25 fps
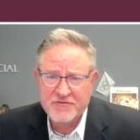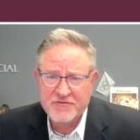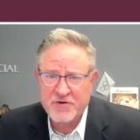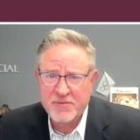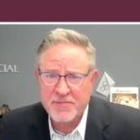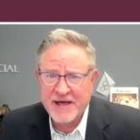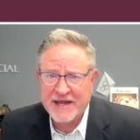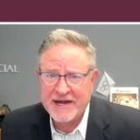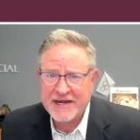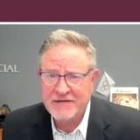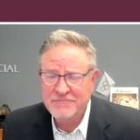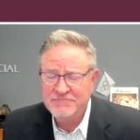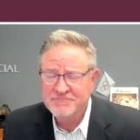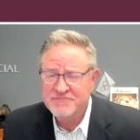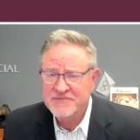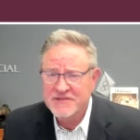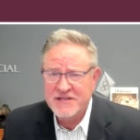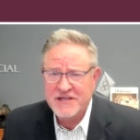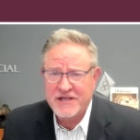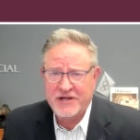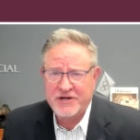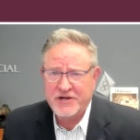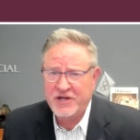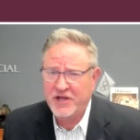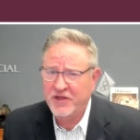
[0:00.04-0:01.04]
Hi, everybody.
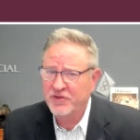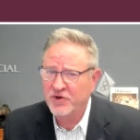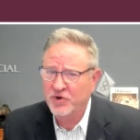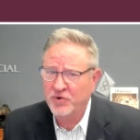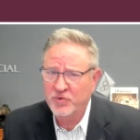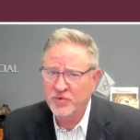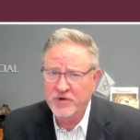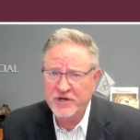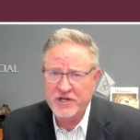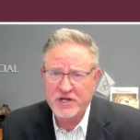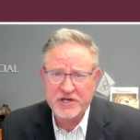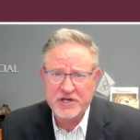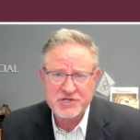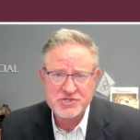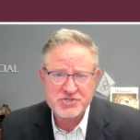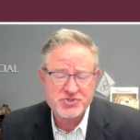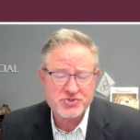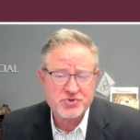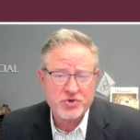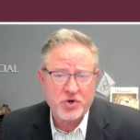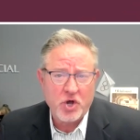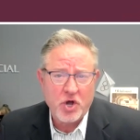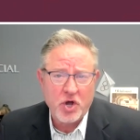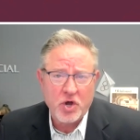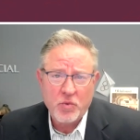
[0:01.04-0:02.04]
Another really
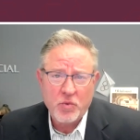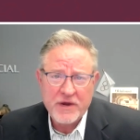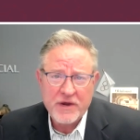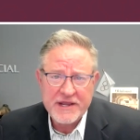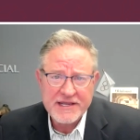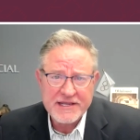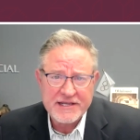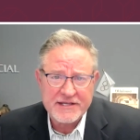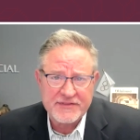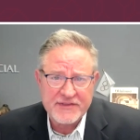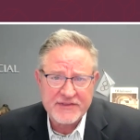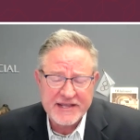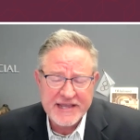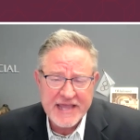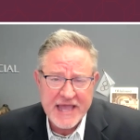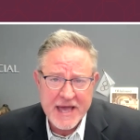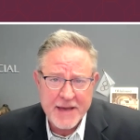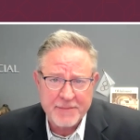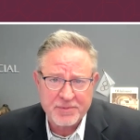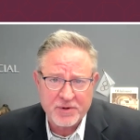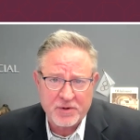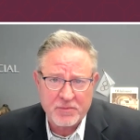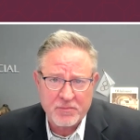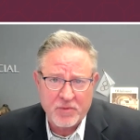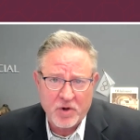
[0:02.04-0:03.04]
strong week in the
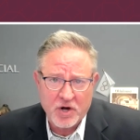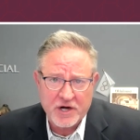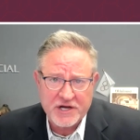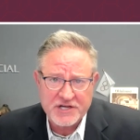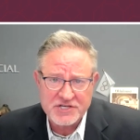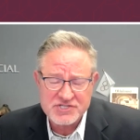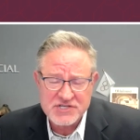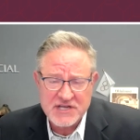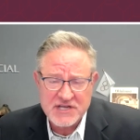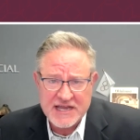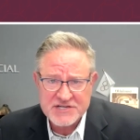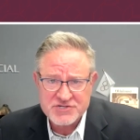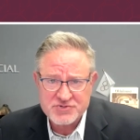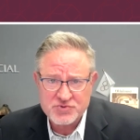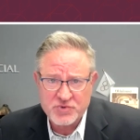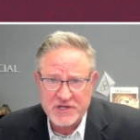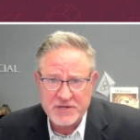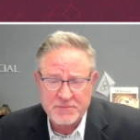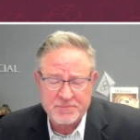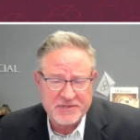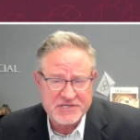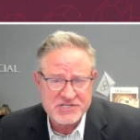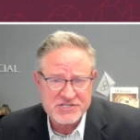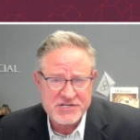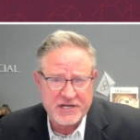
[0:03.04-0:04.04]
capital markets last
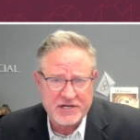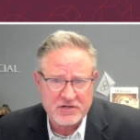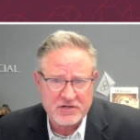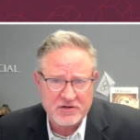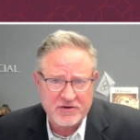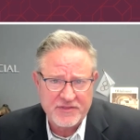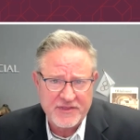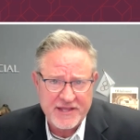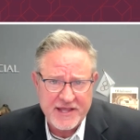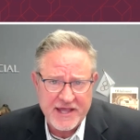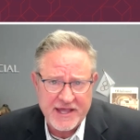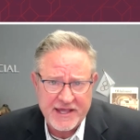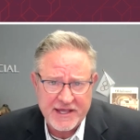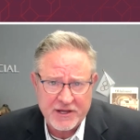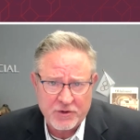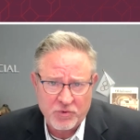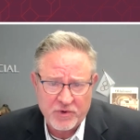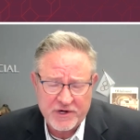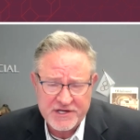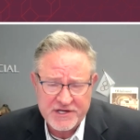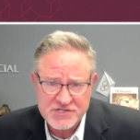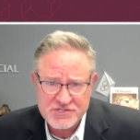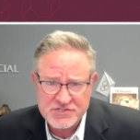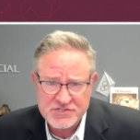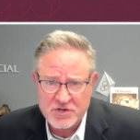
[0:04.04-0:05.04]
week, particularly
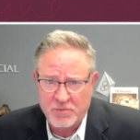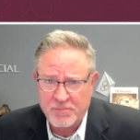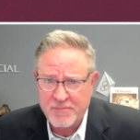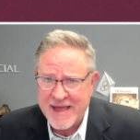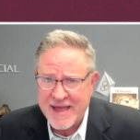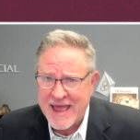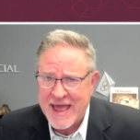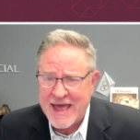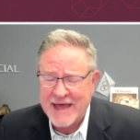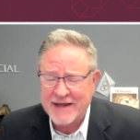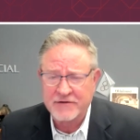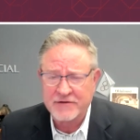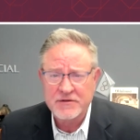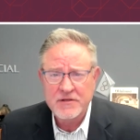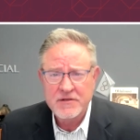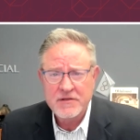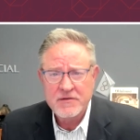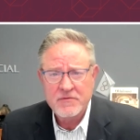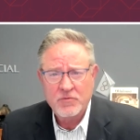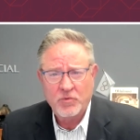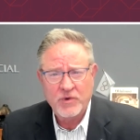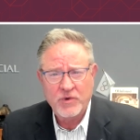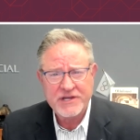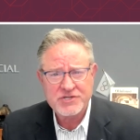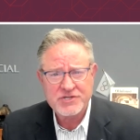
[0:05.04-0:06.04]
equities. So, Matt,
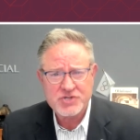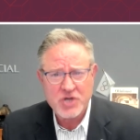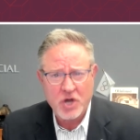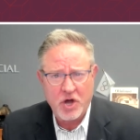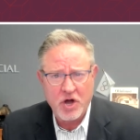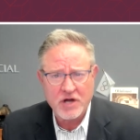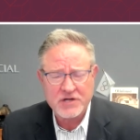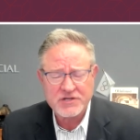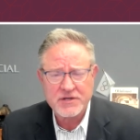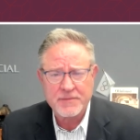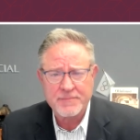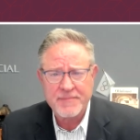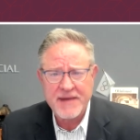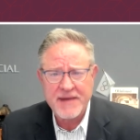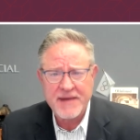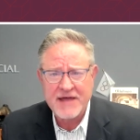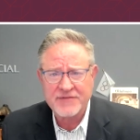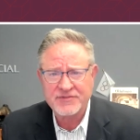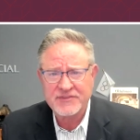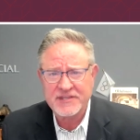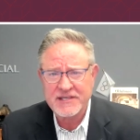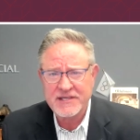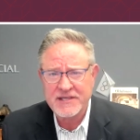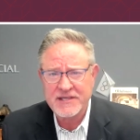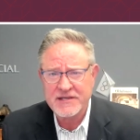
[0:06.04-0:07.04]
we talked
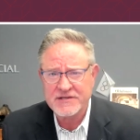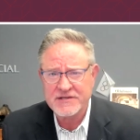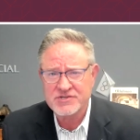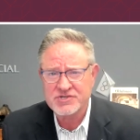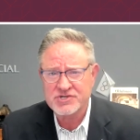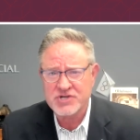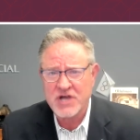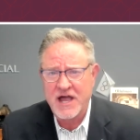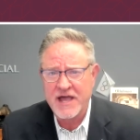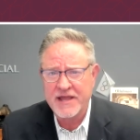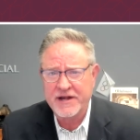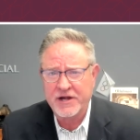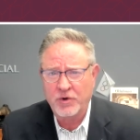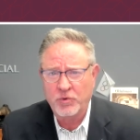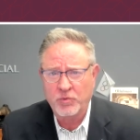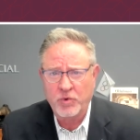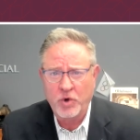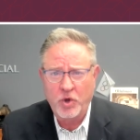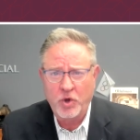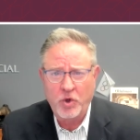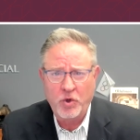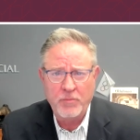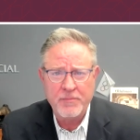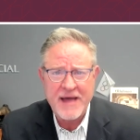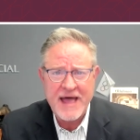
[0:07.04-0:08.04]
about the China
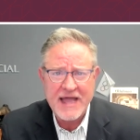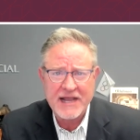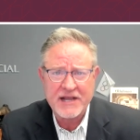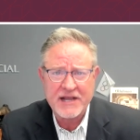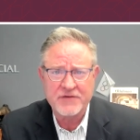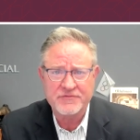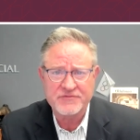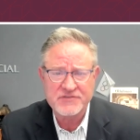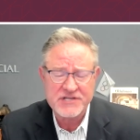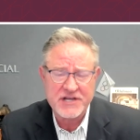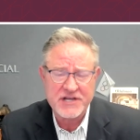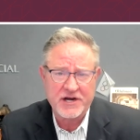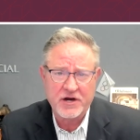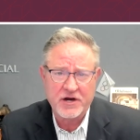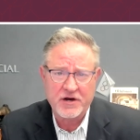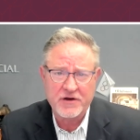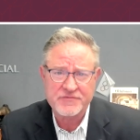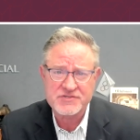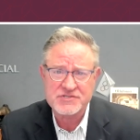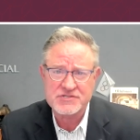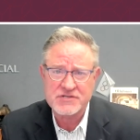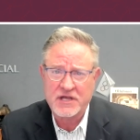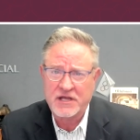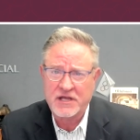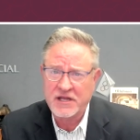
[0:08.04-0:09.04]
rollback of
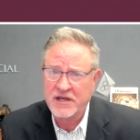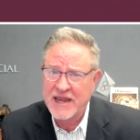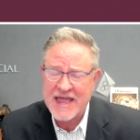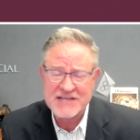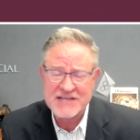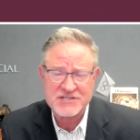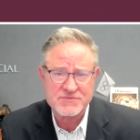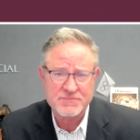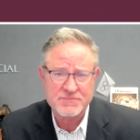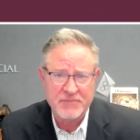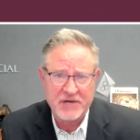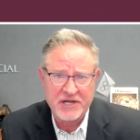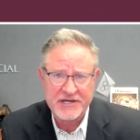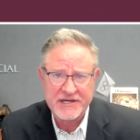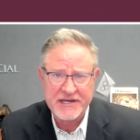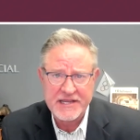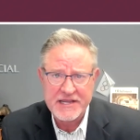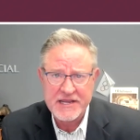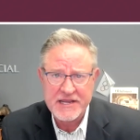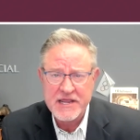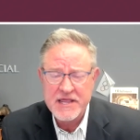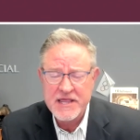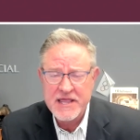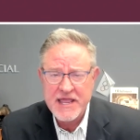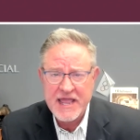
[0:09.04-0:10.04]
tariffs last
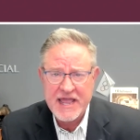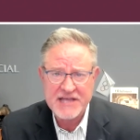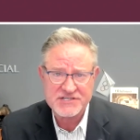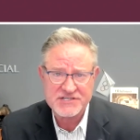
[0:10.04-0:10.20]
Monday